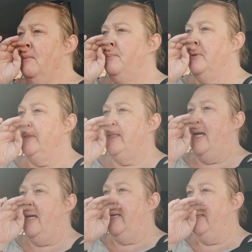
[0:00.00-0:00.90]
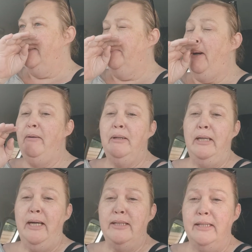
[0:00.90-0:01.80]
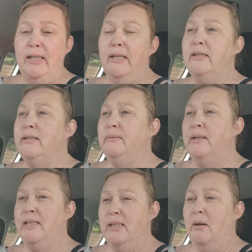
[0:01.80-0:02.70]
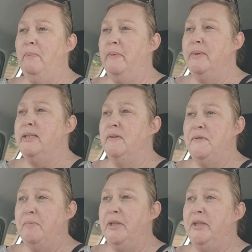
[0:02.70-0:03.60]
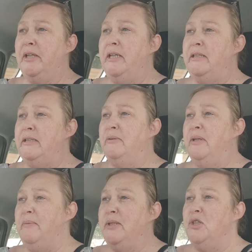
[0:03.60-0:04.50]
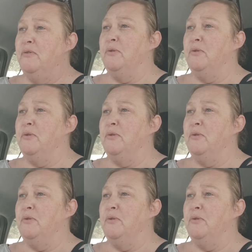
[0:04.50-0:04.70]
But apparently yesterday he got some nice compliments off some girlies, so he was chuffed